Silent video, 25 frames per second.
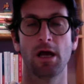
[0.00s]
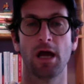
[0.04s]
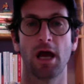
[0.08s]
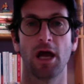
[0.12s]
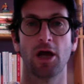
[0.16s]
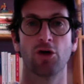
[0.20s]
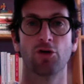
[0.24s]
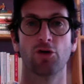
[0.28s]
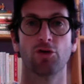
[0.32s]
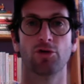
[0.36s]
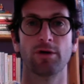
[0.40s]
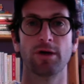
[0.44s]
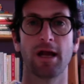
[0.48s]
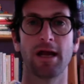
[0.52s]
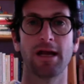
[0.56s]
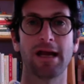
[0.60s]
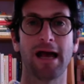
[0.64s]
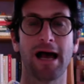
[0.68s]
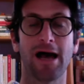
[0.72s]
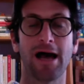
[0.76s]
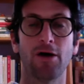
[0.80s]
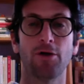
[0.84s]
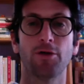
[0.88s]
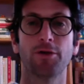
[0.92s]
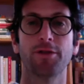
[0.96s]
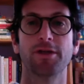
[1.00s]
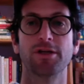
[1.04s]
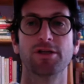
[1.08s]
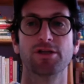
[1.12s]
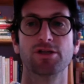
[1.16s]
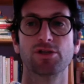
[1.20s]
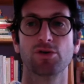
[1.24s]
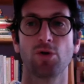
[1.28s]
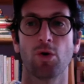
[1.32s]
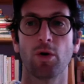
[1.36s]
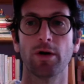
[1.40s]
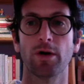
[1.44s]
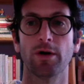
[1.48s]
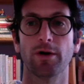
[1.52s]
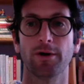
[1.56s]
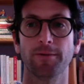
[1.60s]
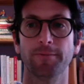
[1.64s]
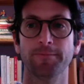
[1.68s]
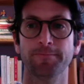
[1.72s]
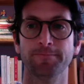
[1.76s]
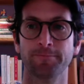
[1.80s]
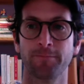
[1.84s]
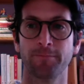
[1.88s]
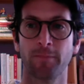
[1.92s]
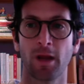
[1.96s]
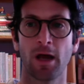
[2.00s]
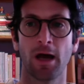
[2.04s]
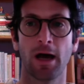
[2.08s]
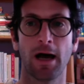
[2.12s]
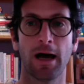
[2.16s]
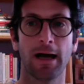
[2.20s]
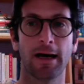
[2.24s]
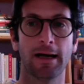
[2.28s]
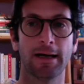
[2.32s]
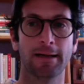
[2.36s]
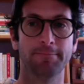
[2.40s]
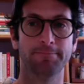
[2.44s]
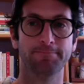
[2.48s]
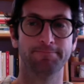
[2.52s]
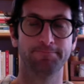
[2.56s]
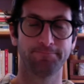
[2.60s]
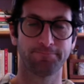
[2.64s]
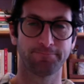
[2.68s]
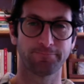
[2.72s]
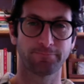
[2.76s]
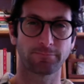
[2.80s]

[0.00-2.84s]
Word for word: and create healthy soil um,